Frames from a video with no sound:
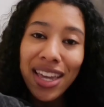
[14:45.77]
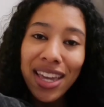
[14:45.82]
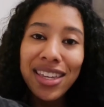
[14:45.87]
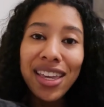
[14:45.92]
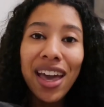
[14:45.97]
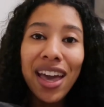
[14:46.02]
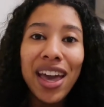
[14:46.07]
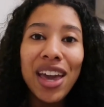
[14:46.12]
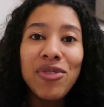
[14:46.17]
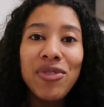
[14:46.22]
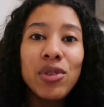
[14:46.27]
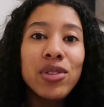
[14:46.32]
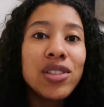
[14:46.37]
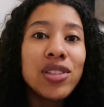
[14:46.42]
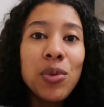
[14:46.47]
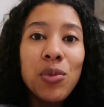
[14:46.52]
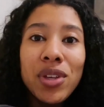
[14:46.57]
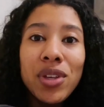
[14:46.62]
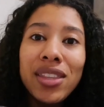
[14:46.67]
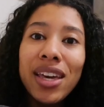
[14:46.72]
yeah if you're
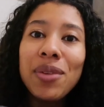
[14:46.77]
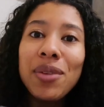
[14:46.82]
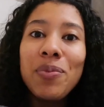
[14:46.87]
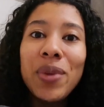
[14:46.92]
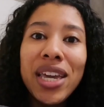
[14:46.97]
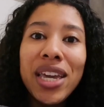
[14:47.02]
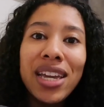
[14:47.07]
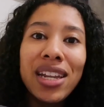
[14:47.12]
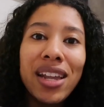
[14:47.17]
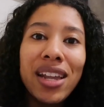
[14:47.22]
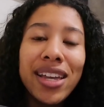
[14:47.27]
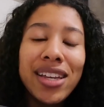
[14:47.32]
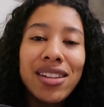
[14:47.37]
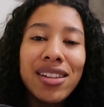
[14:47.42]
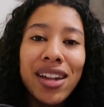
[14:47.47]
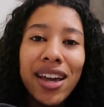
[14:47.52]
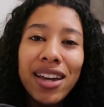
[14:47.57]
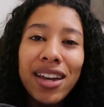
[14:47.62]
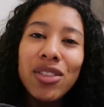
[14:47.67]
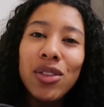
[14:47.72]
someone like me and like
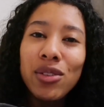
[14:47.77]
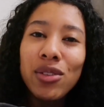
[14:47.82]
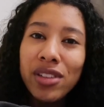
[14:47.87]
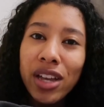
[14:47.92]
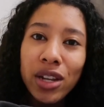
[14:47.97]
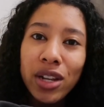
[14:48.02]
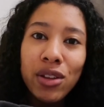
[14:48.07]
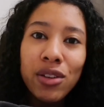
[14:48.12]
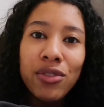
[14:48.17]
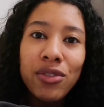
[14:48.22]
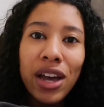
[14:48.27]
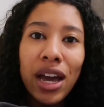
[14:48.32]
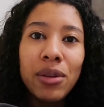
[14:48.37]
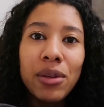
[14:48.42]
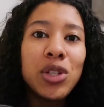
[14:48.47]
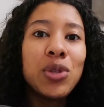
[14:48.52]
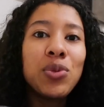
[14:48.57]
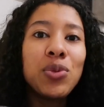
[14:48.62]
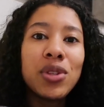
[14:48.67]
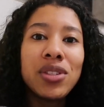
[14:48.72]
like those kind of
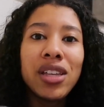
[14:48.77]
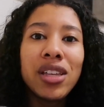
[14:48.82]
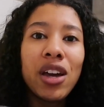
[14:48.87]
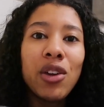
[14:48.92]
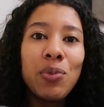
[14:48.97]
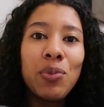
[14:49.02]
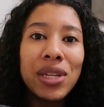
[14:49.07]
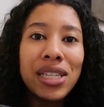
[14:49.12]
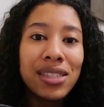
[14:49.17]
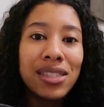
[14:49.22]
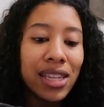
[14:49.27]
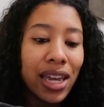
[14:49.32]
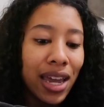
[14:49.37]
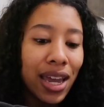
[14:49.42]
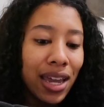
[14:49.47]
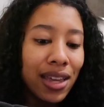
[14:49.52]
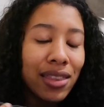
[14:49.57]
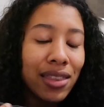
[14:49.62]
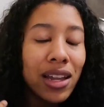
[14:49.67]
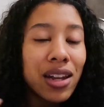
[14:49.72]
attributes that i've been
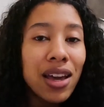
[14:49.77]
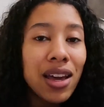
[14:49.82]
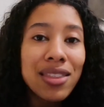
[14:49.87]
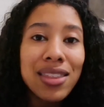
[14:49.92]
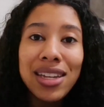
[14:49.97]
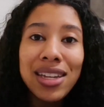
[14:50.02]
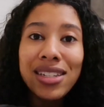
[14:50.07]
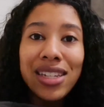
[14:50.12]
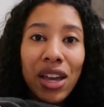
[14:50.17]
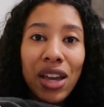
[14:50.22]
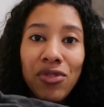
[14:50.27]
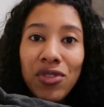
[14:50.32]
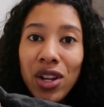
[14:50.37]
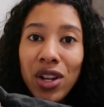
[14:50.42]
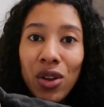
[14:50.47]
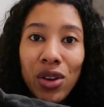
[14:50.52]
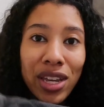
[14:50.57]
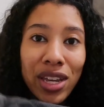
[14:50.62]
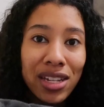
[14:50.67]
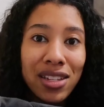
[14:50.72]
saying then i think
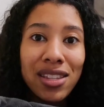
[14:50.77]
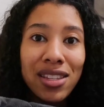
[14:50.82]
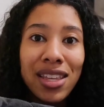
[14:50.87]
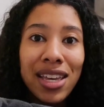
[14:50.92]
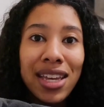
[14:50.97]
definitely look into